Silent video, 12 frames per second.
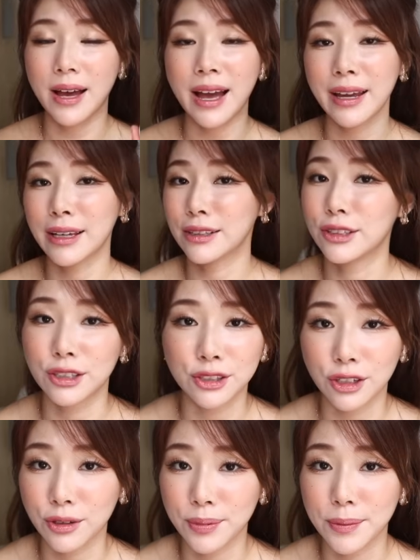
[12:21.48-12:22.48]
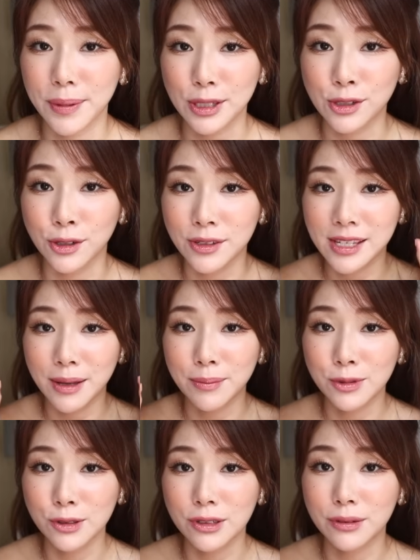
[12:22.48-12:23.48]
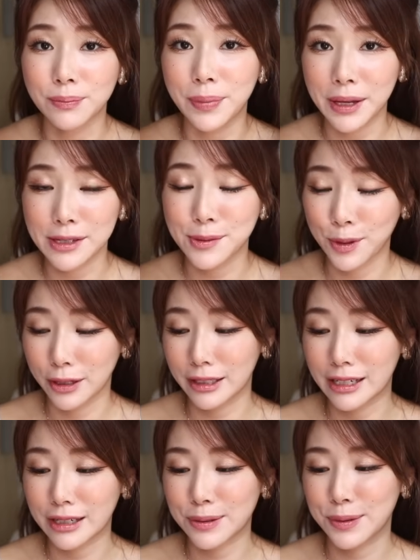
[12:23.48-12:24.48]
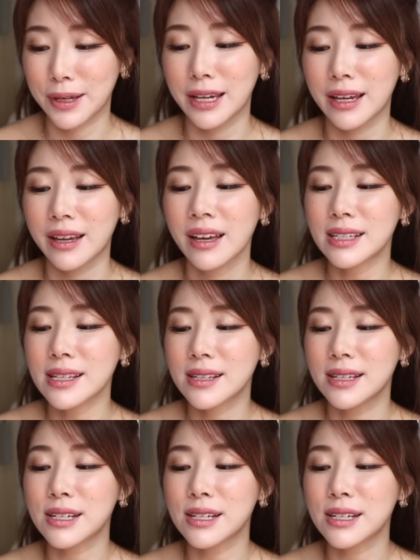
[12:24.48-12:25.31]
I cannot not talk about my Chongsenmu base products, okay? This is